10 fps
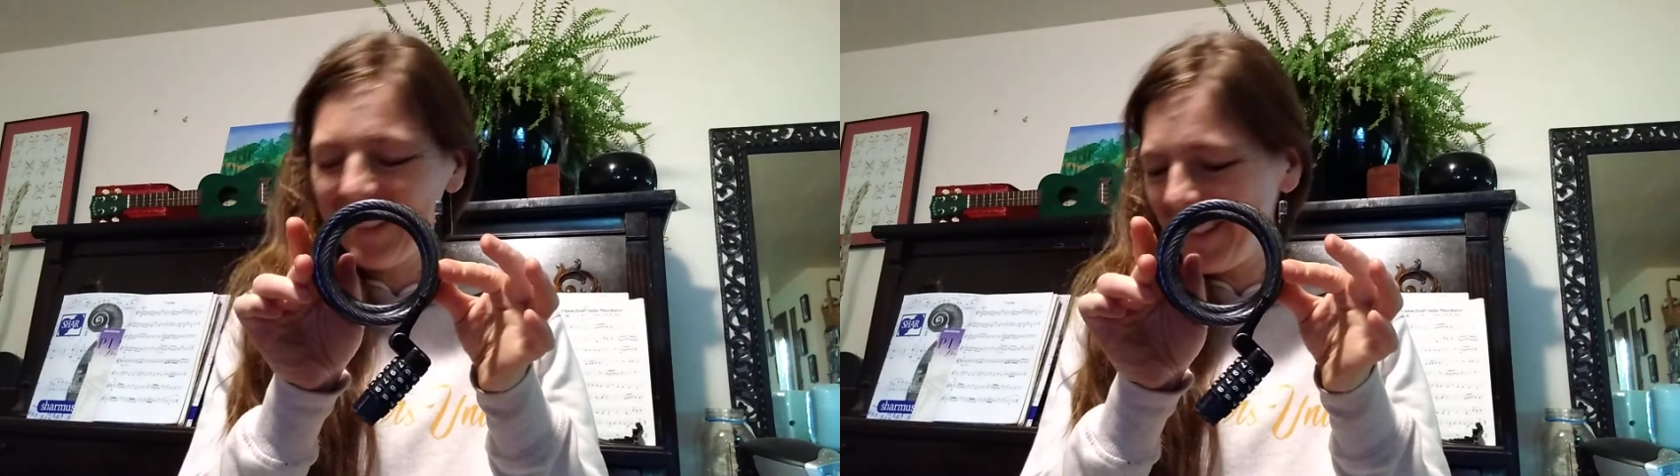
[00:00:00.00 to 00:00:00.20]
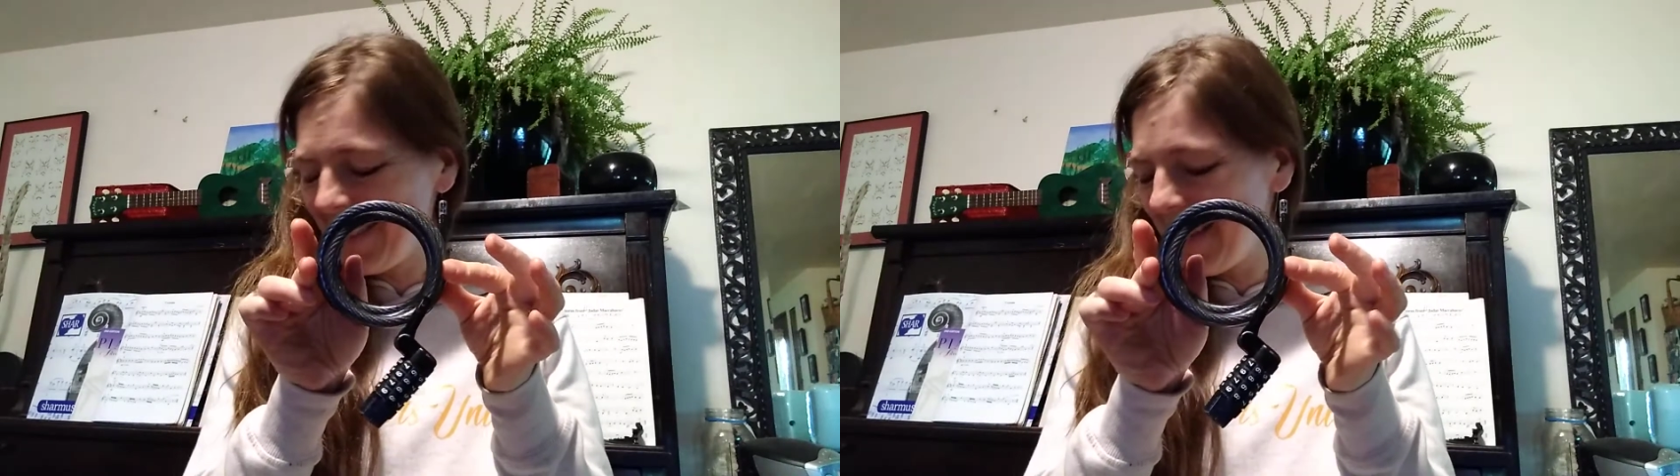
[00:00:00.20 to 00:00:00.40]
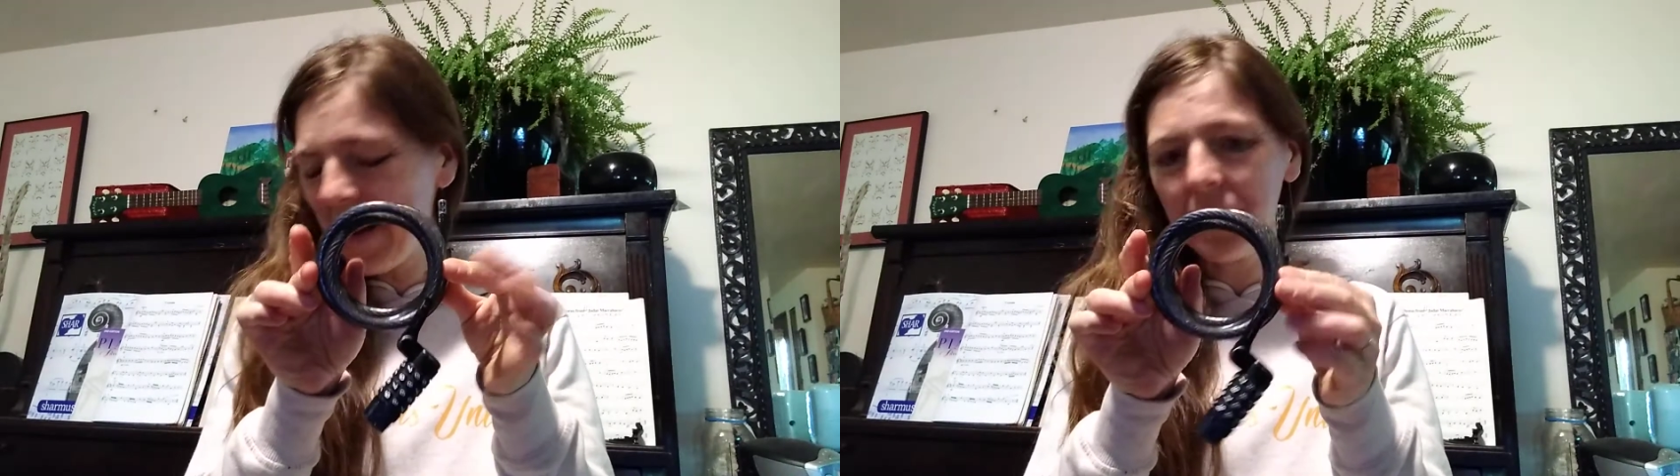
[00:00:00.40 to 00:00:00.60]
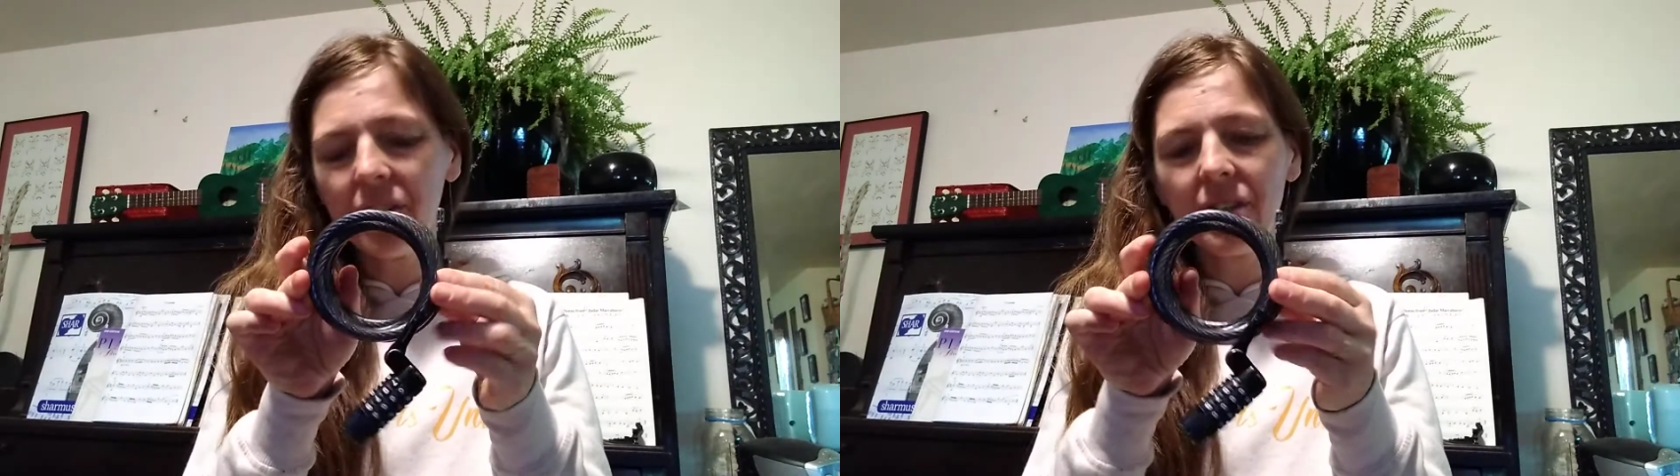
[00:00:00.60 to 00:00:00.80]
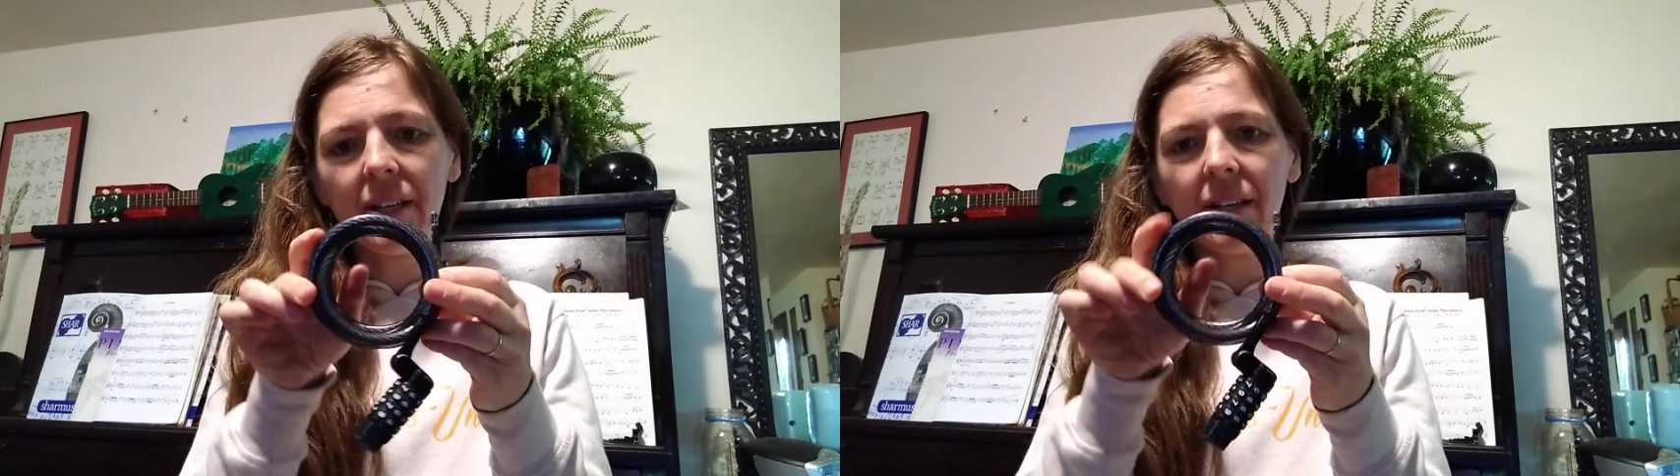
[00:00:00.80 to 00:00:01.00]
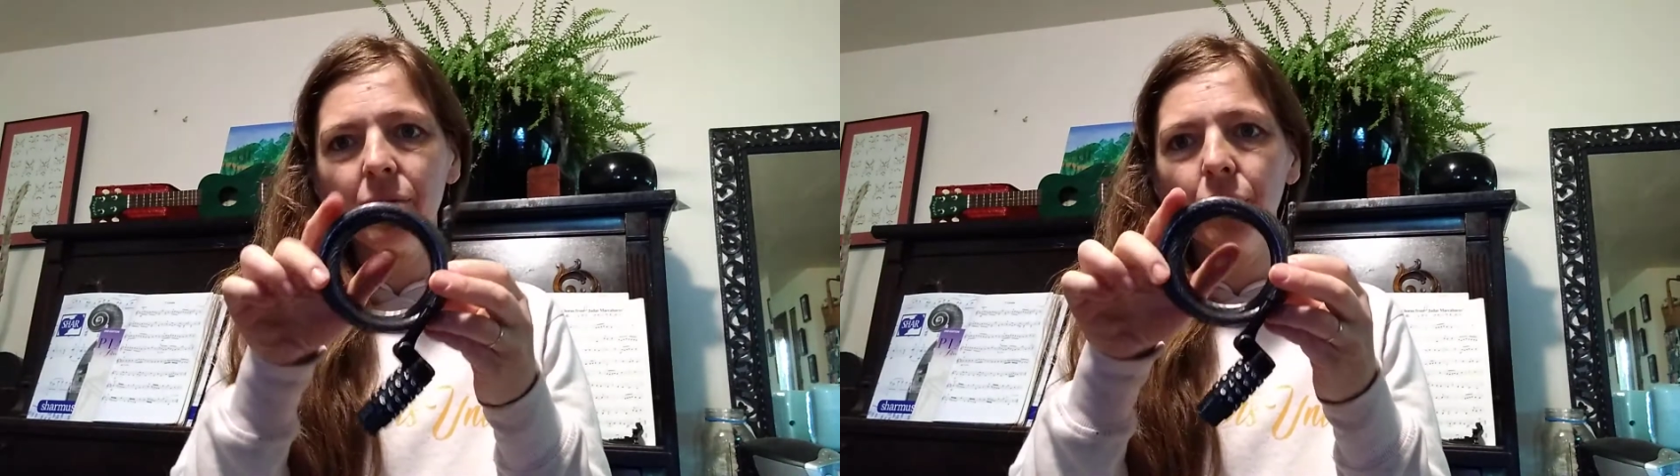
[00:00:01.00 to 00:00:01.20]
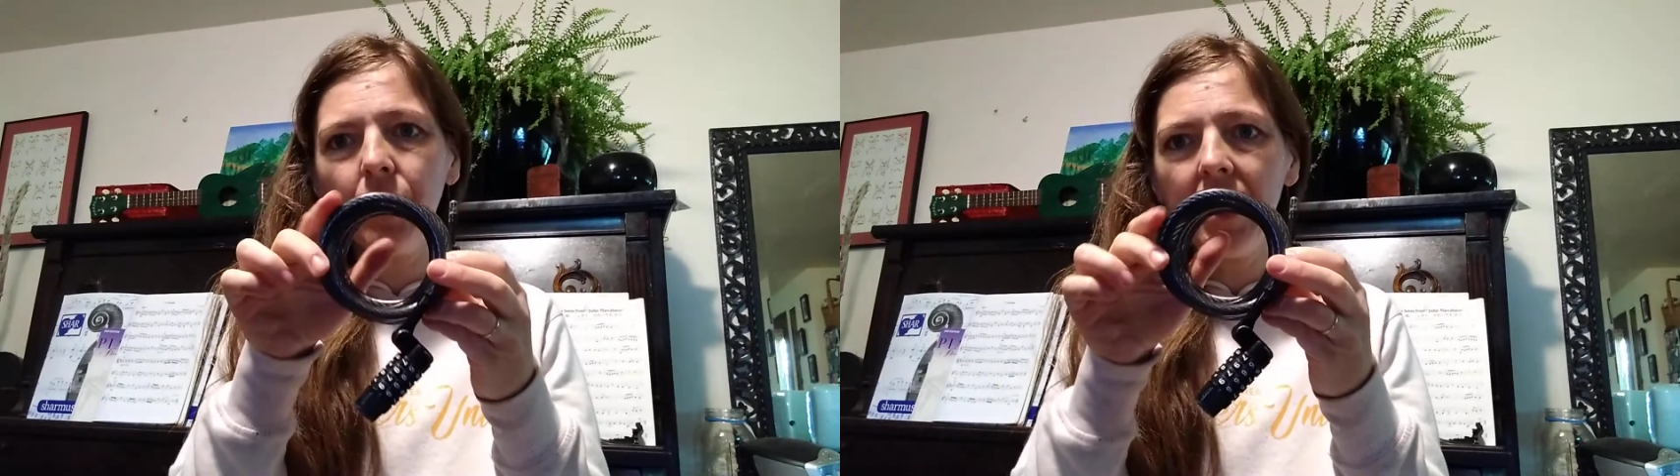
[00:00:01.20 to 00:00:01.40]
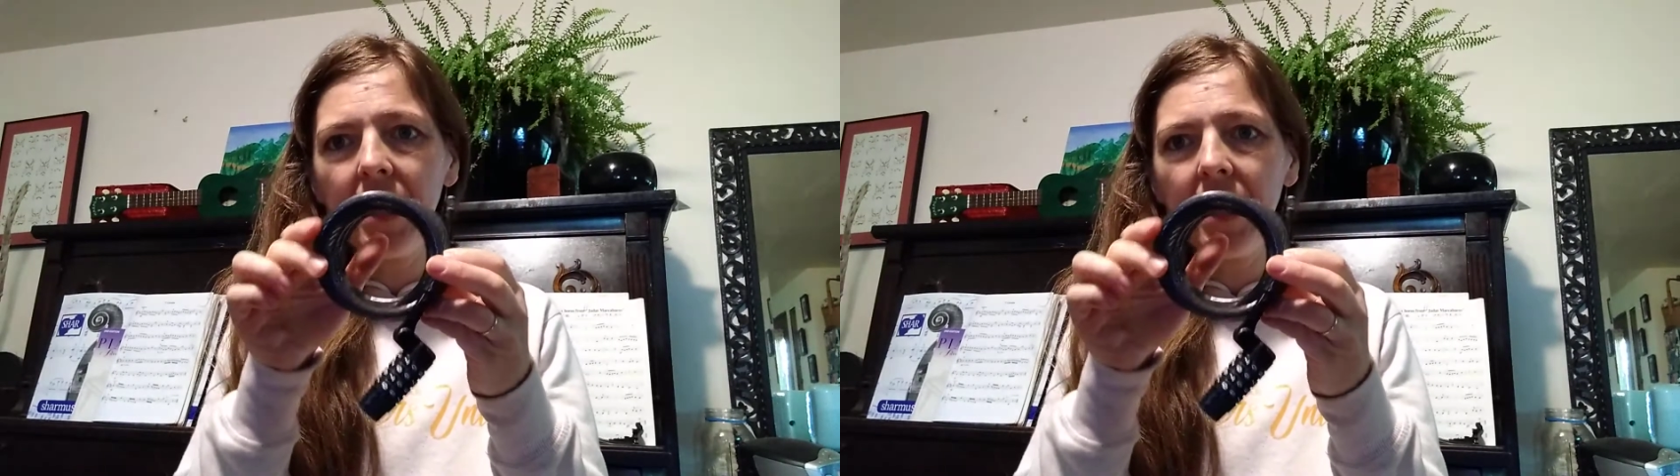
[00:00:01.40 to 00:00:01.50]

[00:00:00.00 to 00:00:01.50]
It's round. It just has one